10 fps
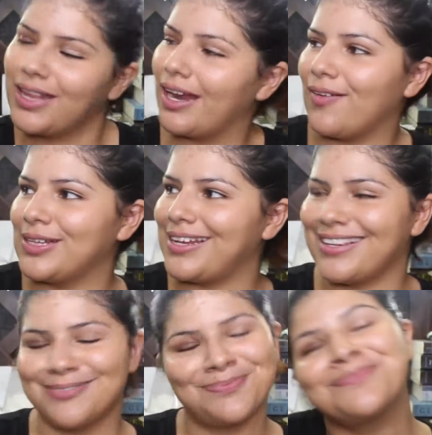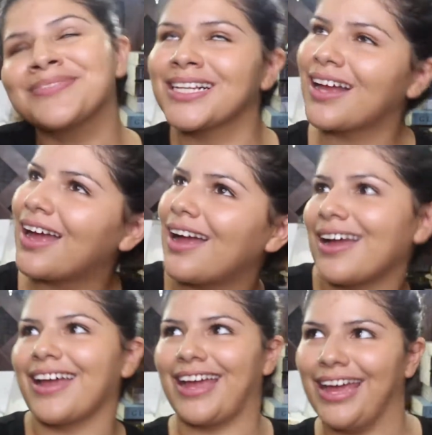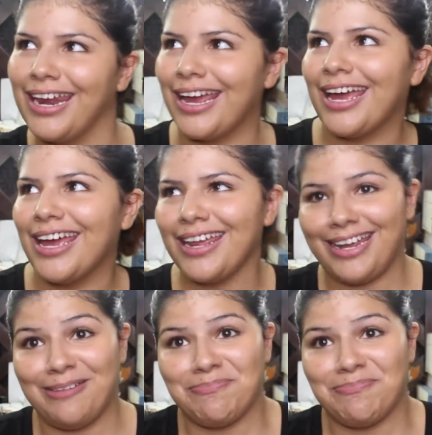that I was like, get it.